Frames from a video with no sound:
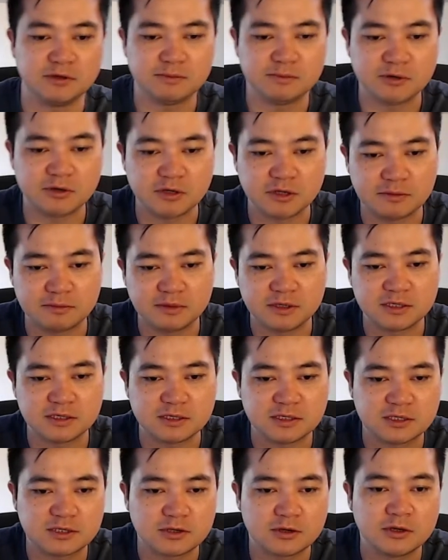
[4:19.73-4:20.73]
building your business.
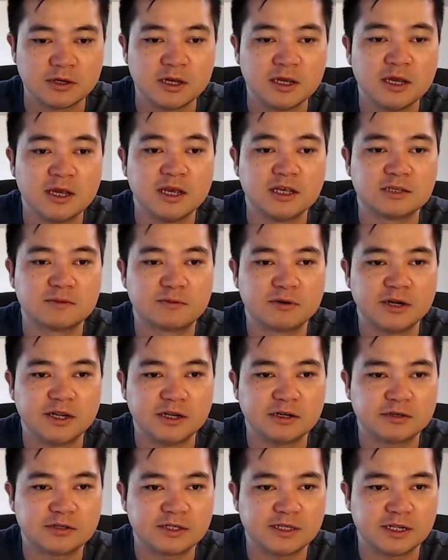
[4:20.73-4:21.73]
So it's a pretty
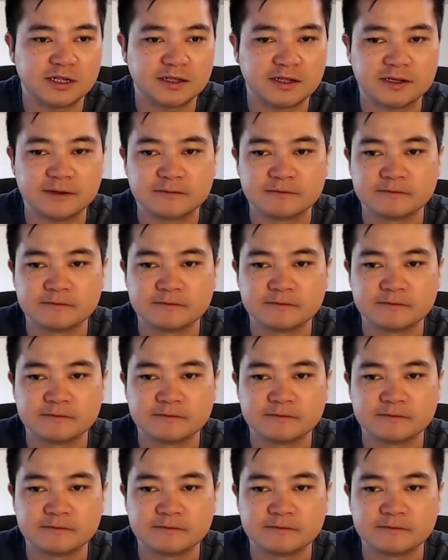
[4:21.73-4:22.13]
interesting thing.